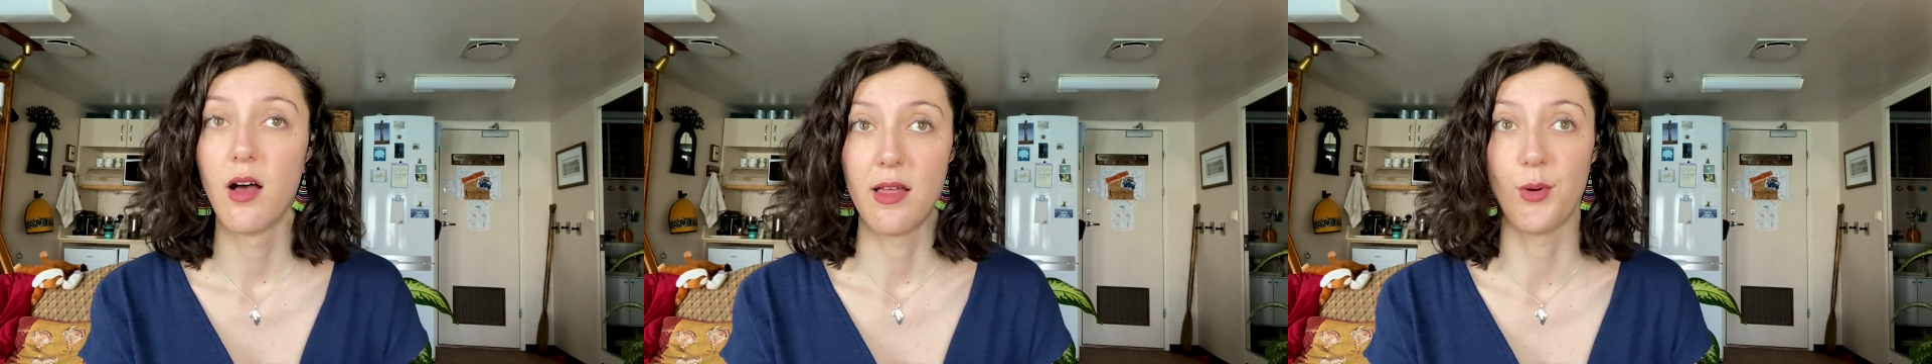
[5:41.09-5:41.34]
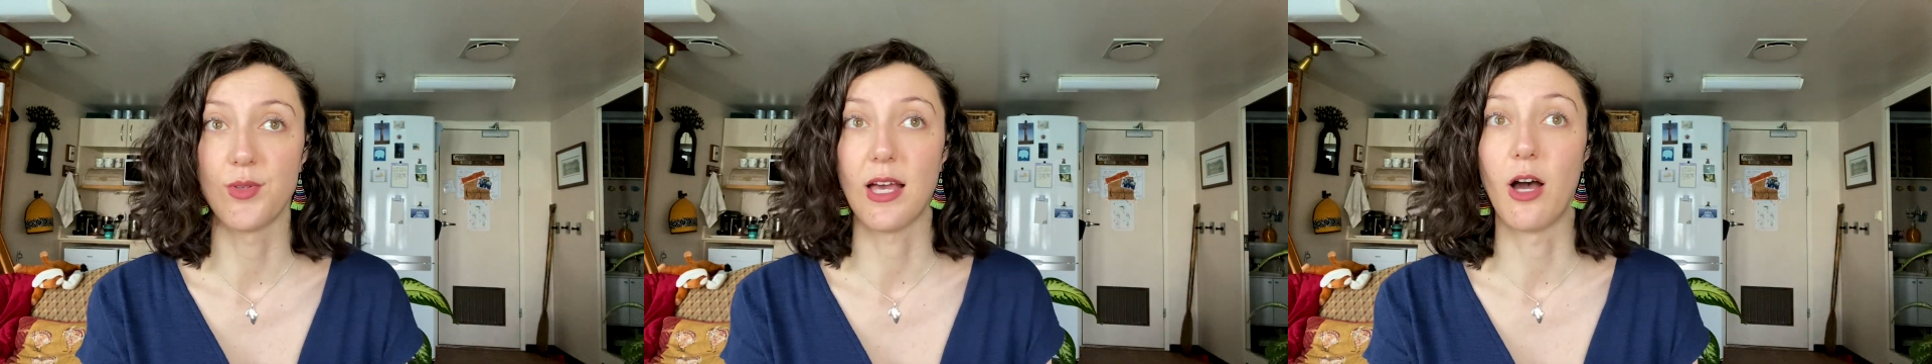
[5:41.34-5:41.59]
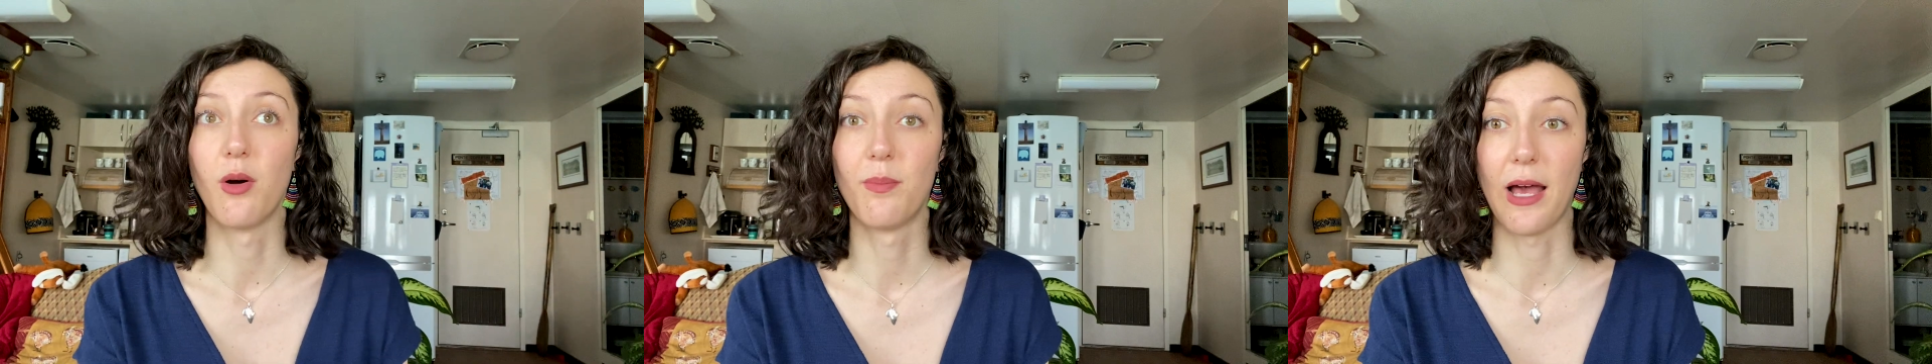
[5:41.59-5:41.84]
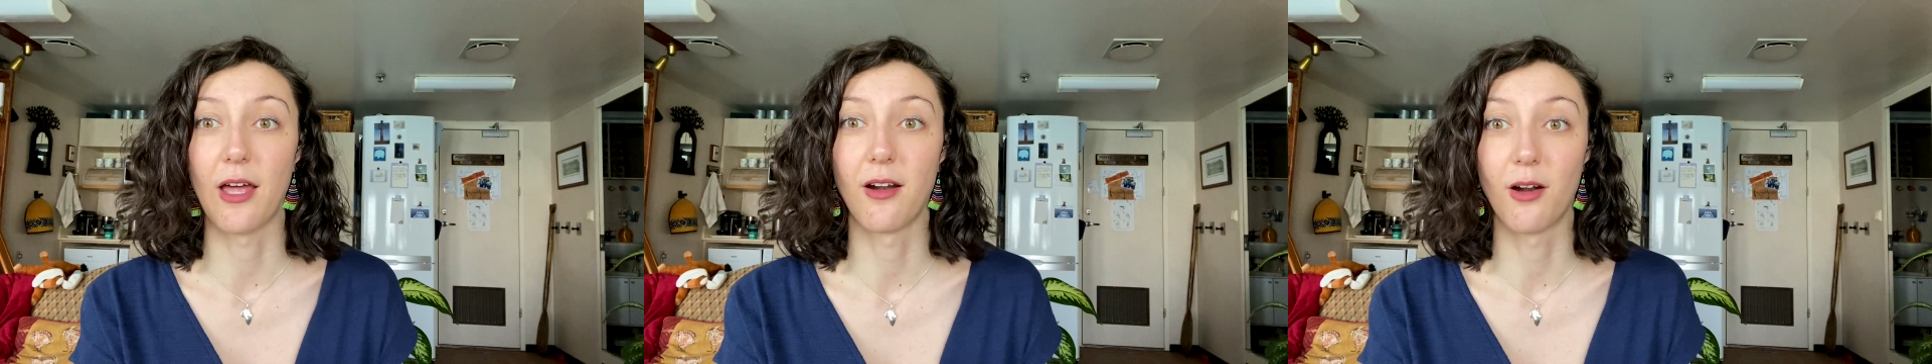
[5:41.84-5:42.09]
That was how
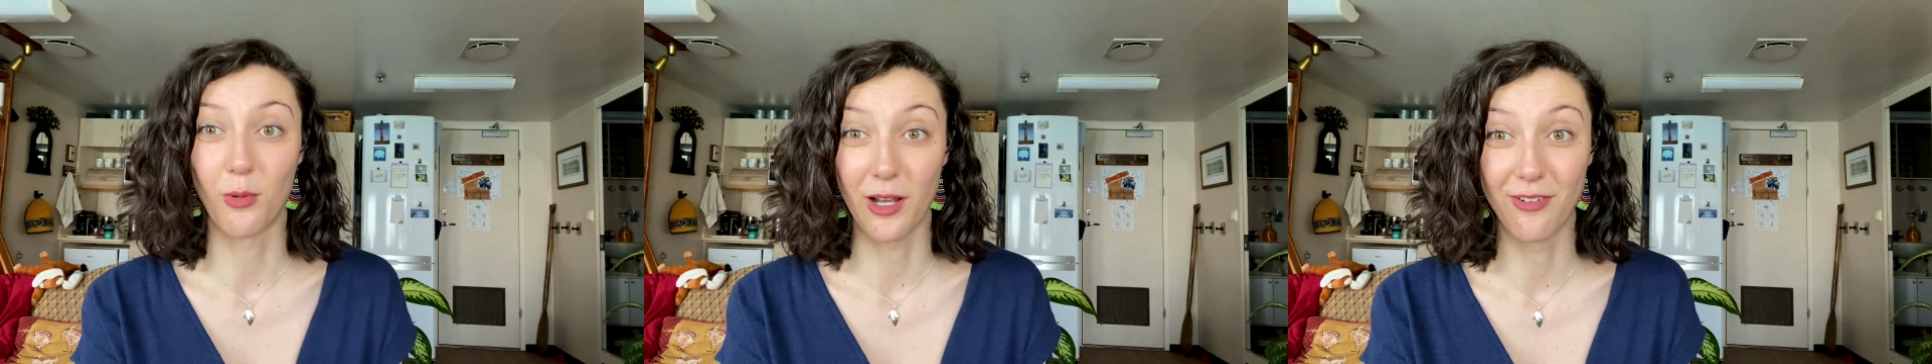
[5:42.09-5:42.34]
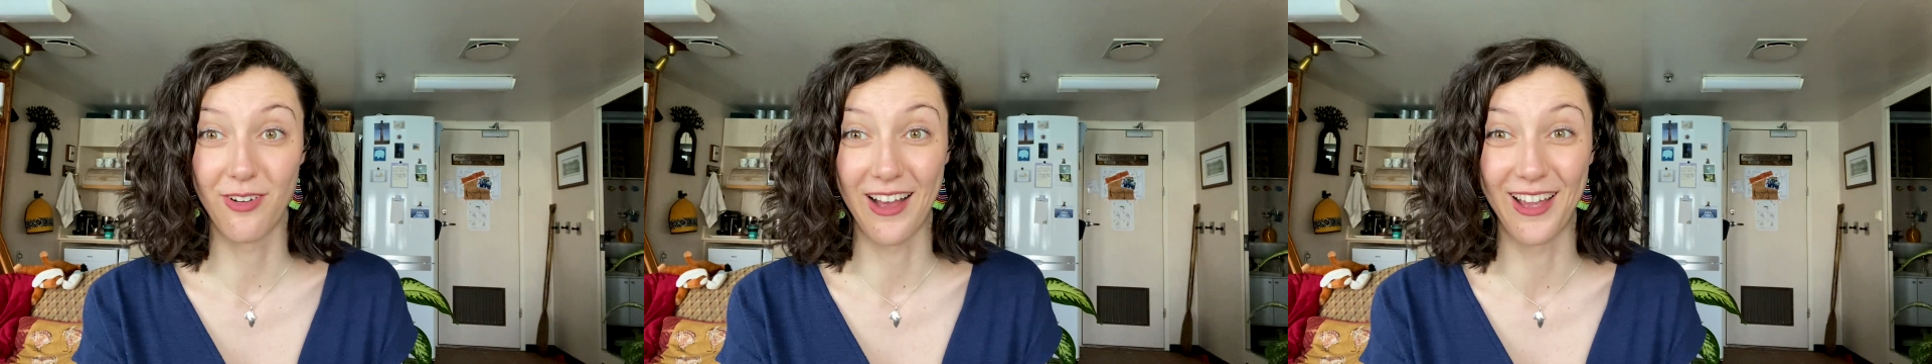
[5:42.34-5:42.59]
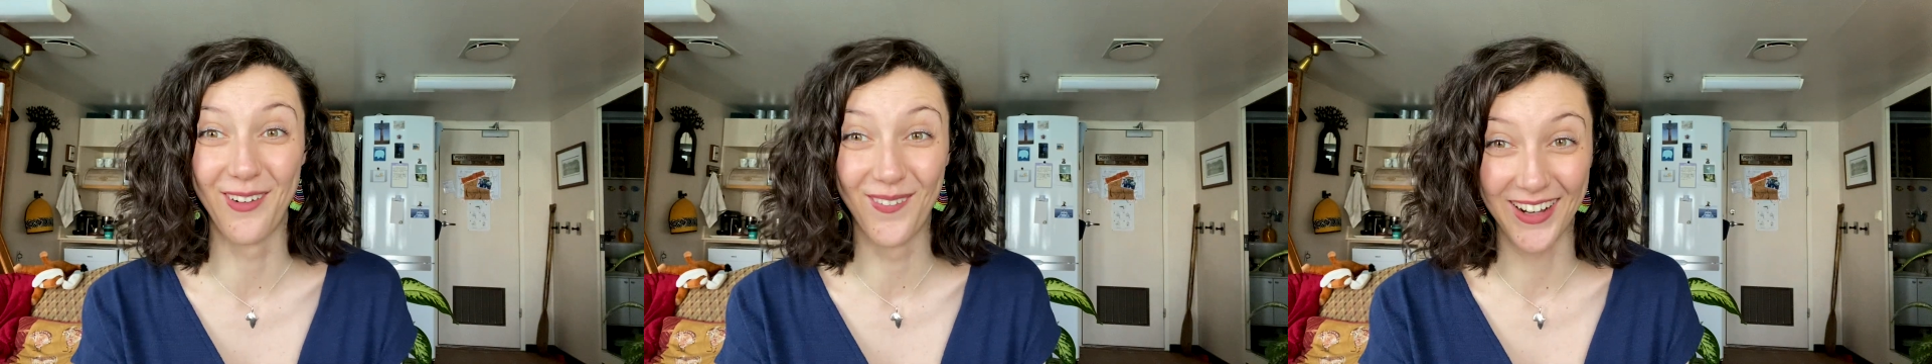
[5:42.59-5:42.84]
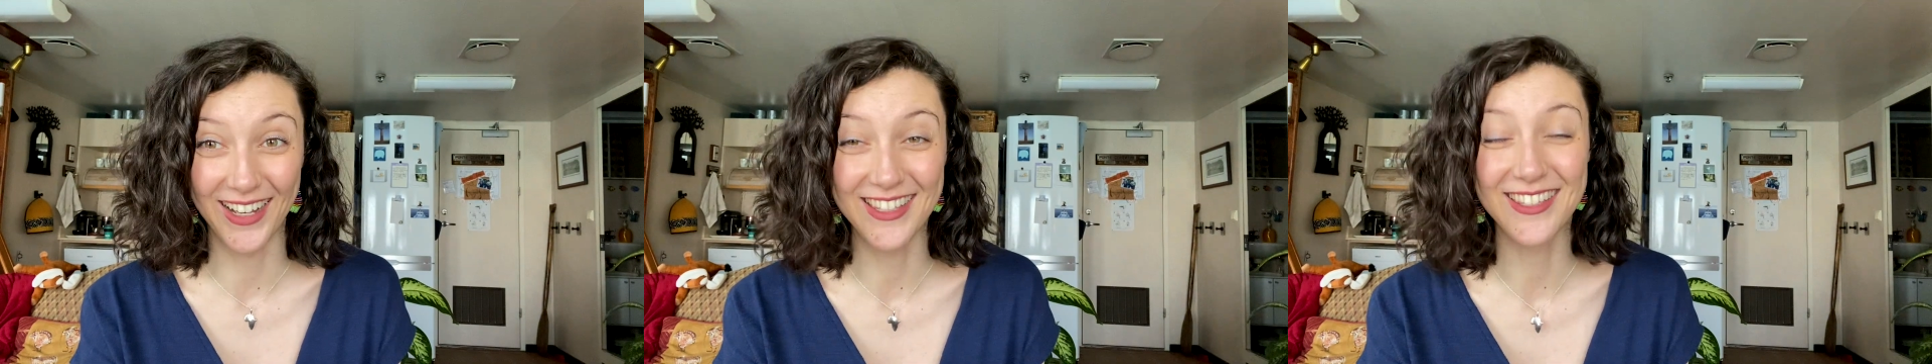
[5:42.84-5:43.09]
bad our Wi-Fi
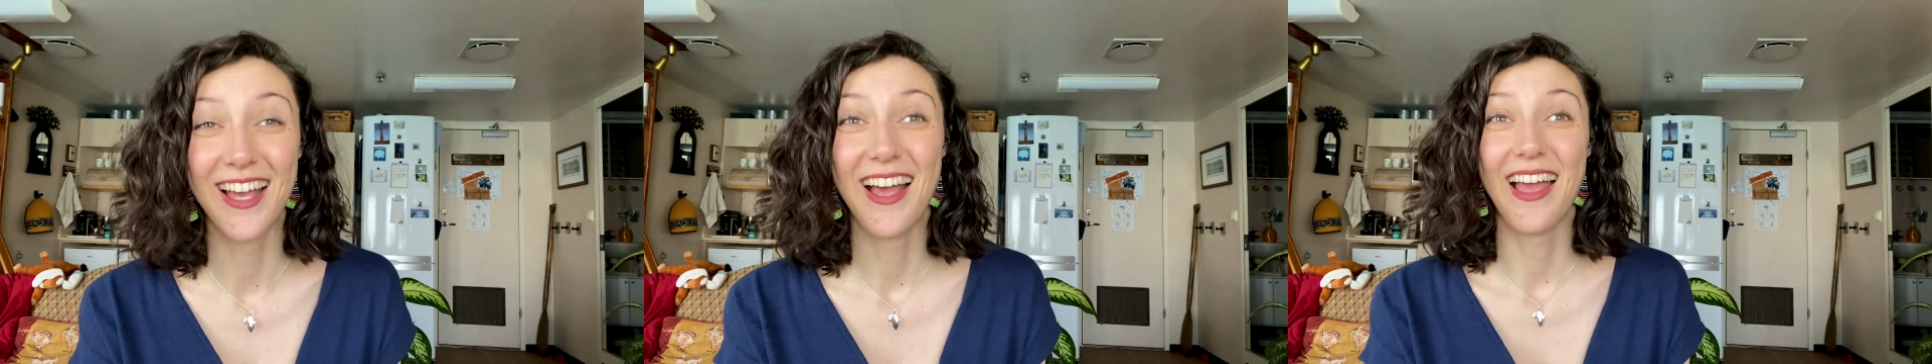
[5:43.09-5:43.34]
was.